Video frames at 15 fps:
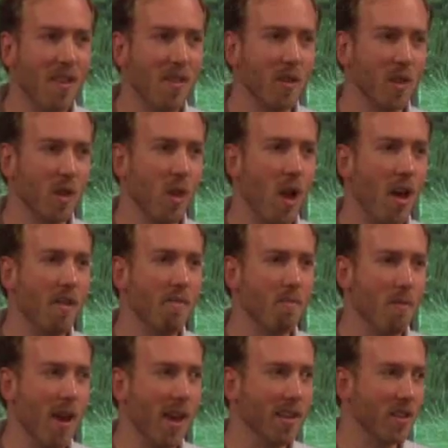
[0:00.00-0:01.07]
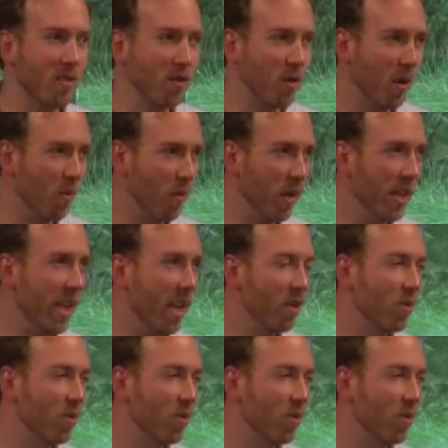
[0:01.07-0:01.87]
There's a lot of brands that are doing really